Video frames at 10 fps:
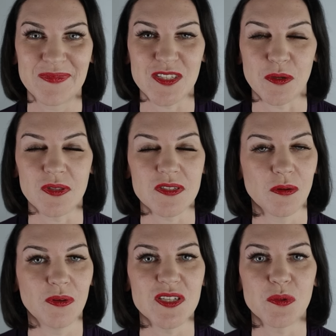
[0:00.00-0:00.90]
there's no
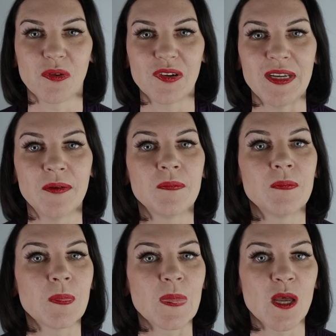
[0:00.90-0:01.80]
need to worry.
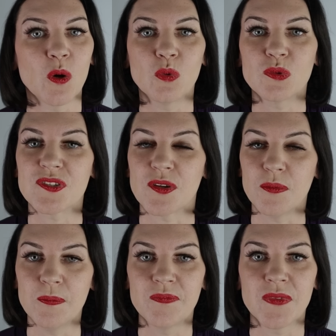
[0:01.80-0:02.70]
Also,
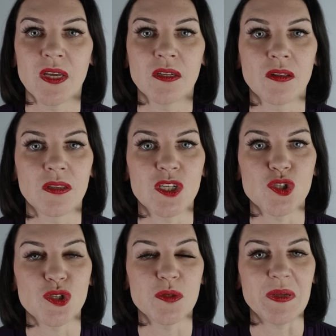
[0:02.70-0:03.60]
nothing
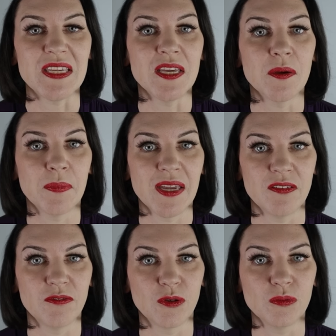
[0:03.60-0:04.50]
should be
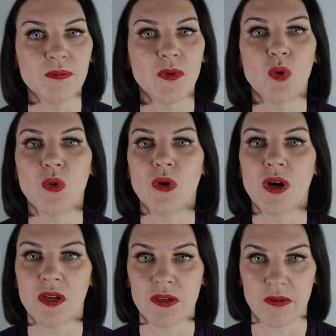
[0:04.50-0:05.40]
painful or
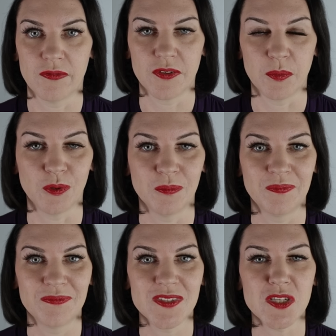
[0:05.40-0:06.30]
uncomfortable.
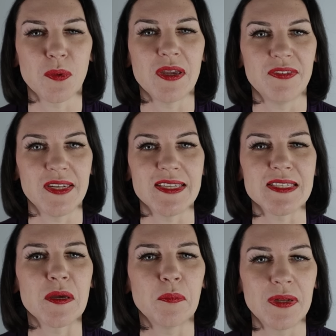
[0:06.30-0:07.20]
So if it is,
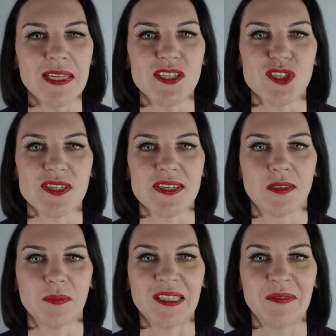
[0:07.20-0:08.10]
please just tell
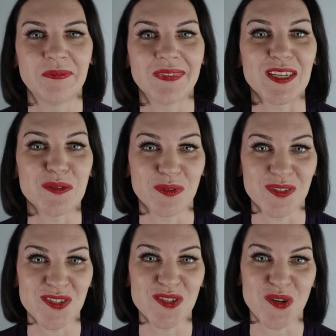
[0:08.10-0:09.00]
me and we'll
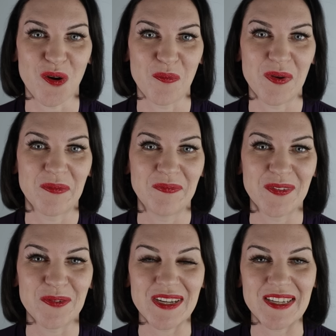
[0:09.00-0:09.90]
stop,
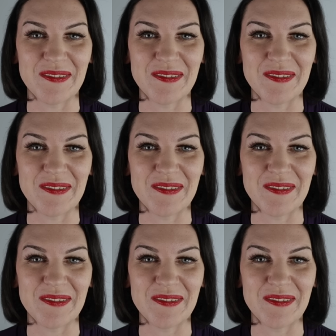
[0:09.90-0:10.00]
okay?